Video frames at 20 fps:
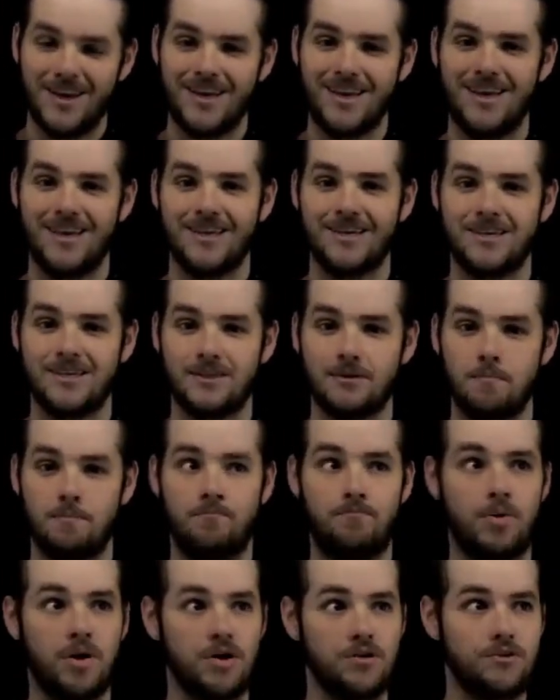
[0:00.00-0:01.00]
is
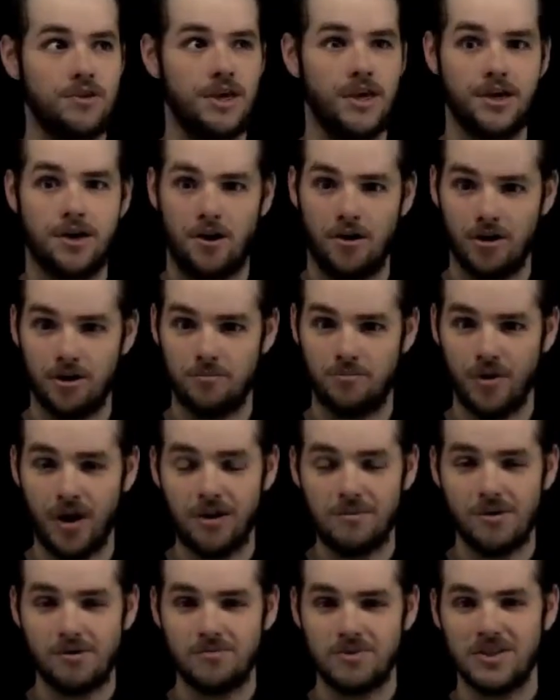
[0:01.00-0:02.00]
bullying hard
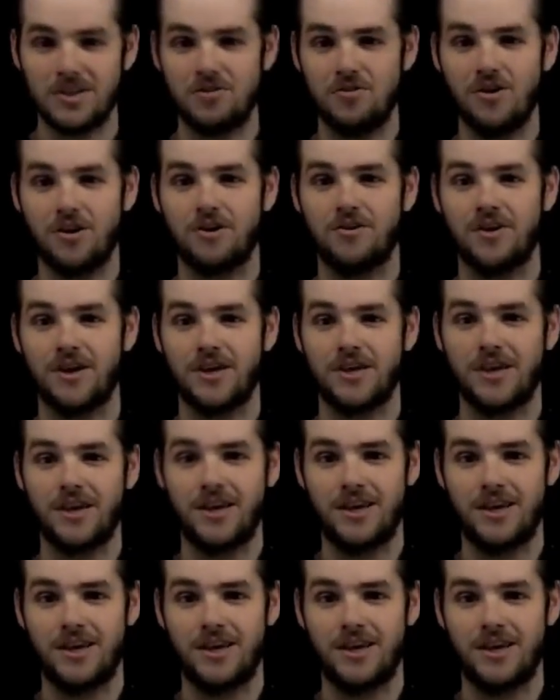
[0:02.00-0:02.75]
problems to look like